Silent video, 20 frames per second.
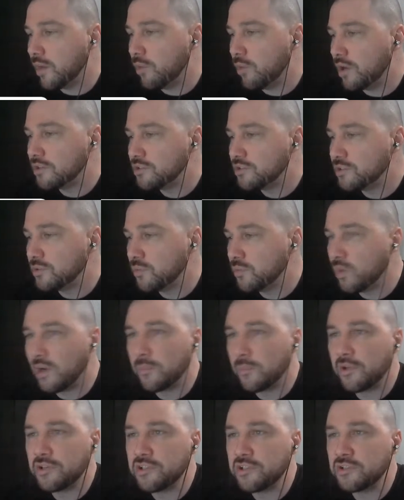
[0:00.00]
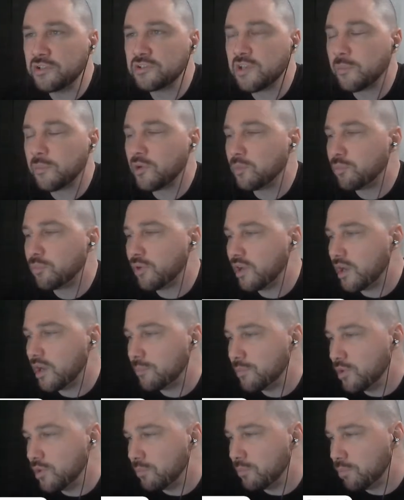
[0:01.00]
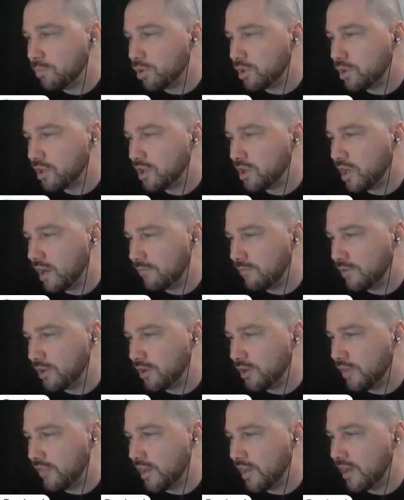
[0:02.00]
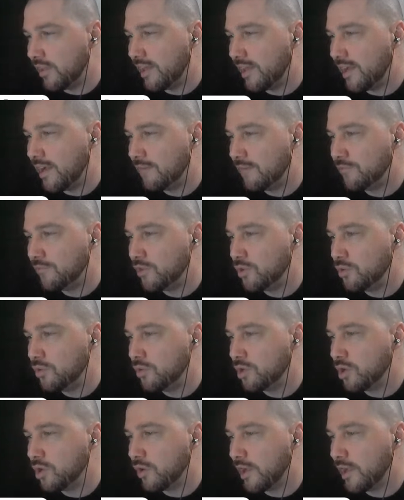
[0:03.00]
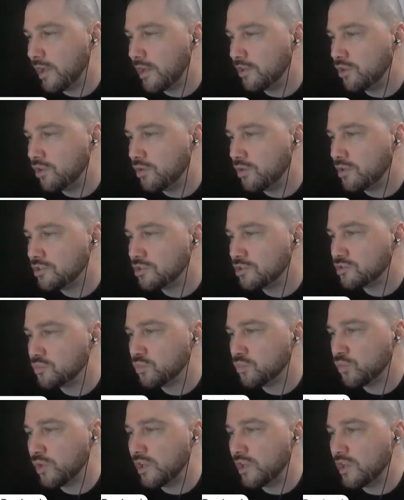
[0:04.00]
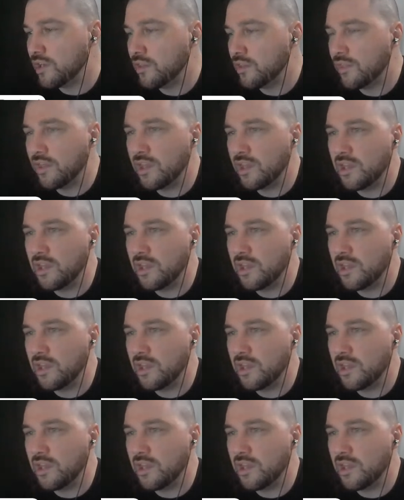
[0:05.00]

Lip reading: What I'm going to do is I'm going to bring up your book cover, and then I'll have you go ahead. You can just read